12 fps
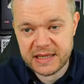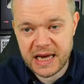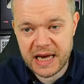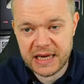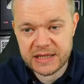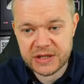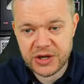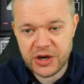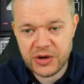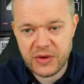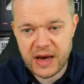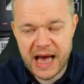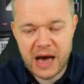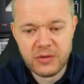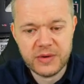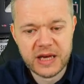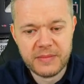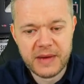Uh, Scoo, how are
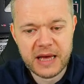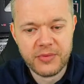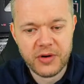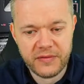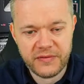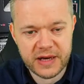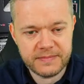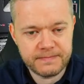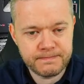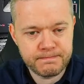we going to make profit?